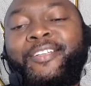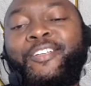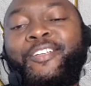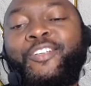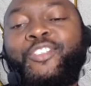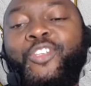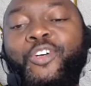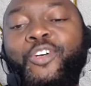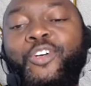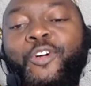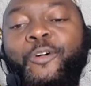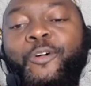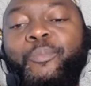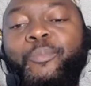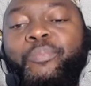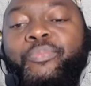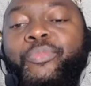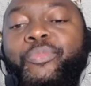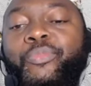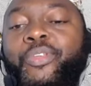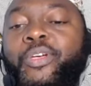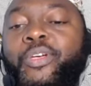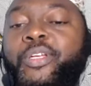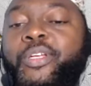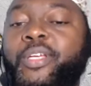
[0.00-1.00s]
So
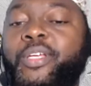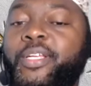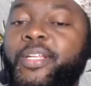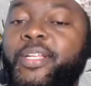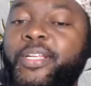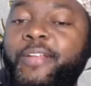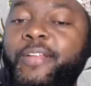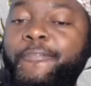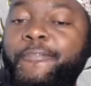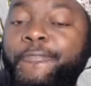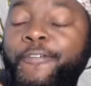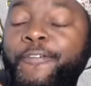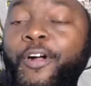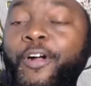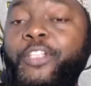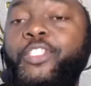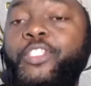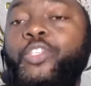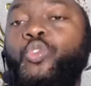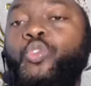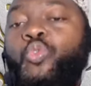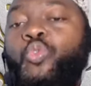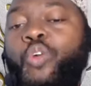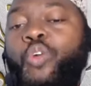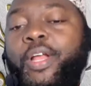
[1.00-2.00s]
the
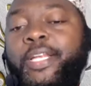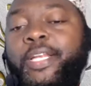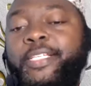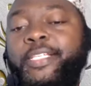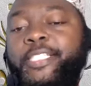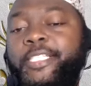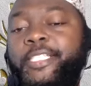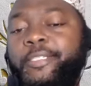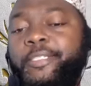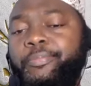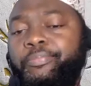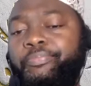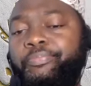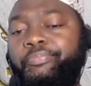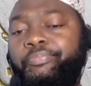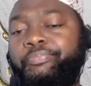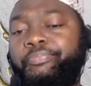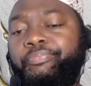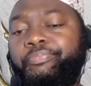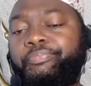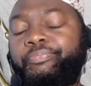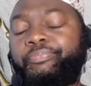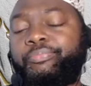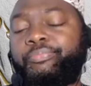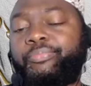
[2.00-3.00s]
first quality,
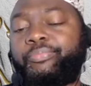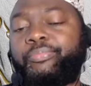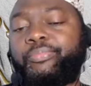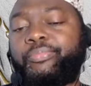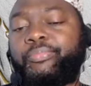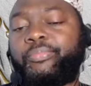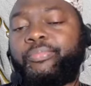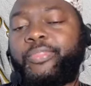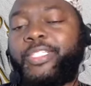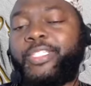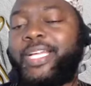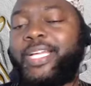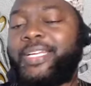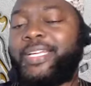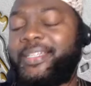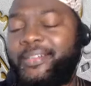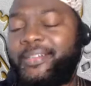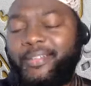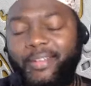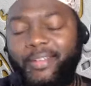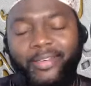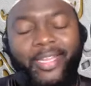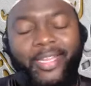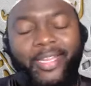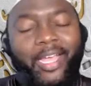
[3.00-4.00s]

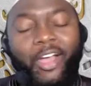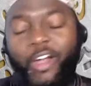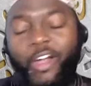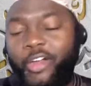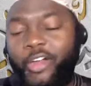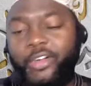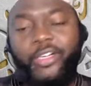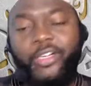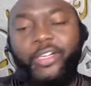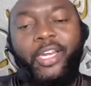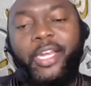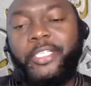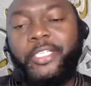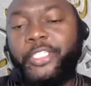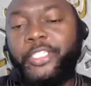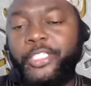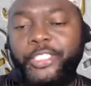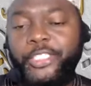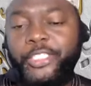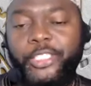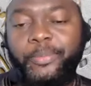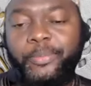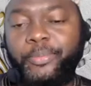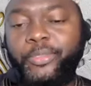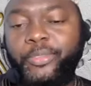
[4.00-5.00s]
and they are all
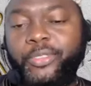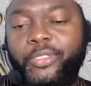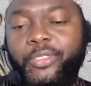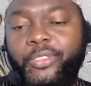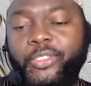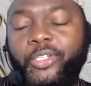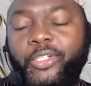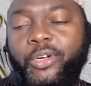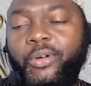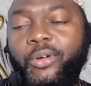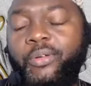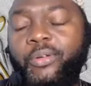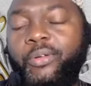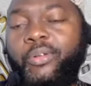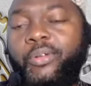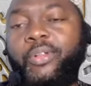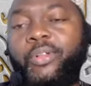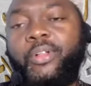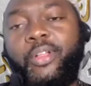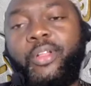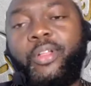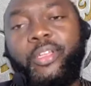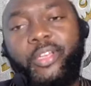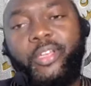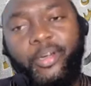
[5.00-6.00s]
relationships, you know,
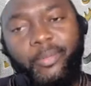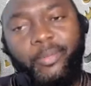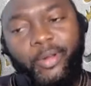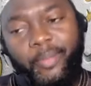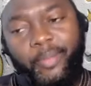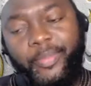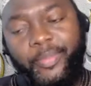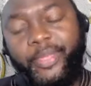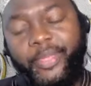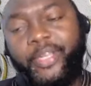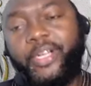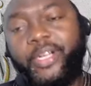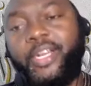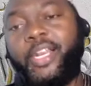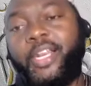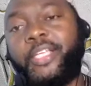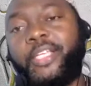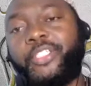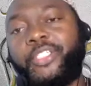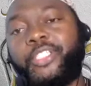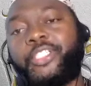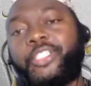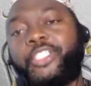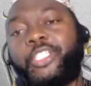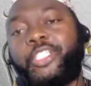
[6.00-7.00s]
the
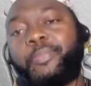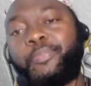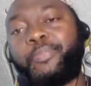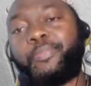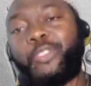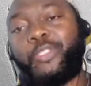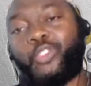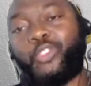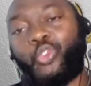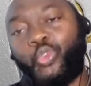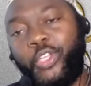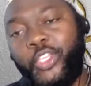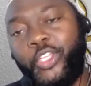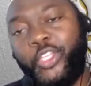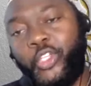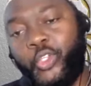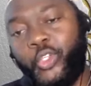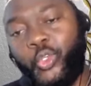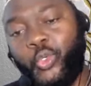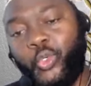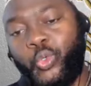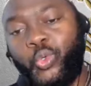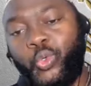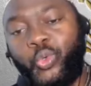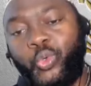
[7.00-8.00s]
relationship between
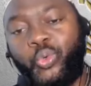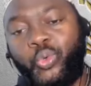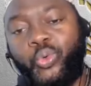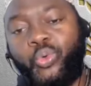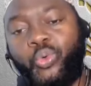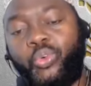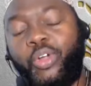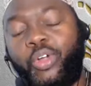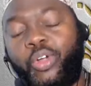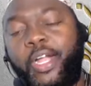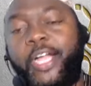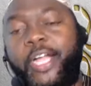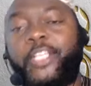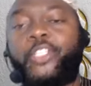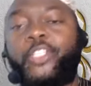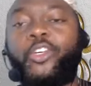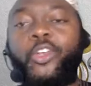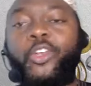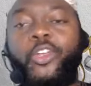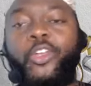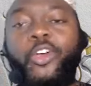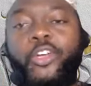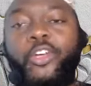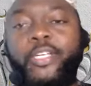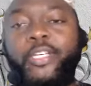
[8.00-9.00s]
you and your
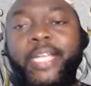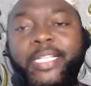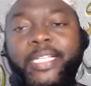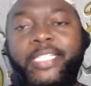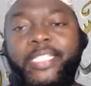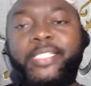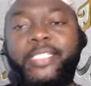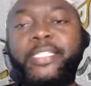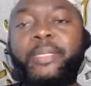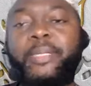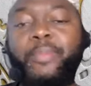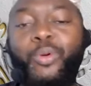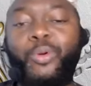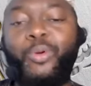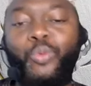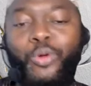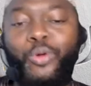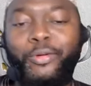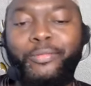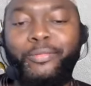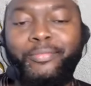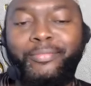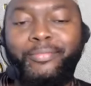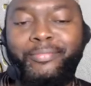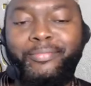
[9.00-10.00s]
Lord, that is number
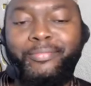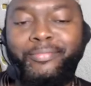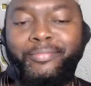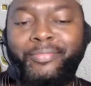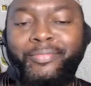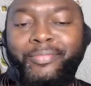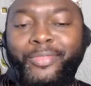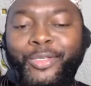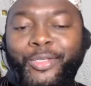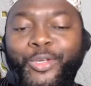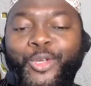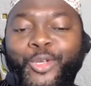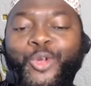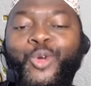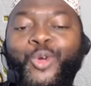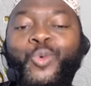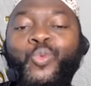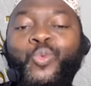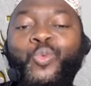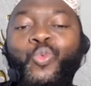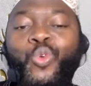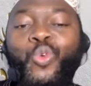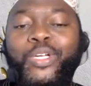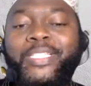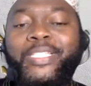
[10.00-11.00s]
one.
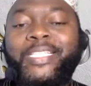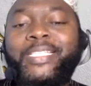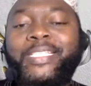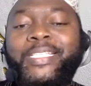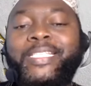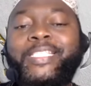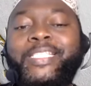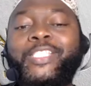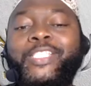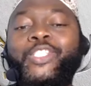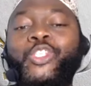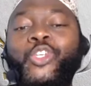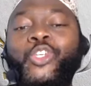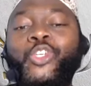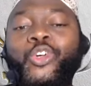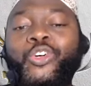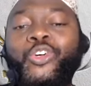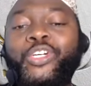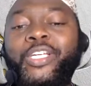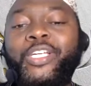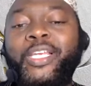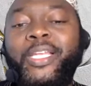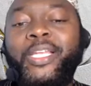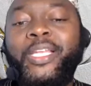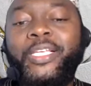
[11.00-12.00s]
What is your
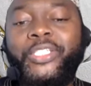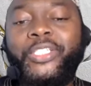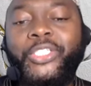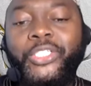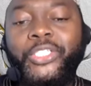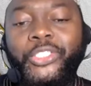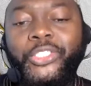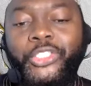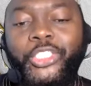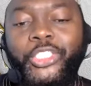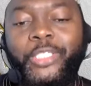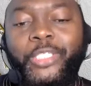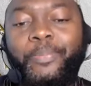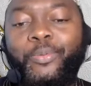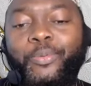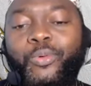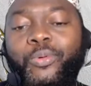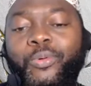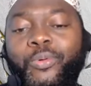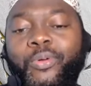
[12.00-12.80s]
relationship?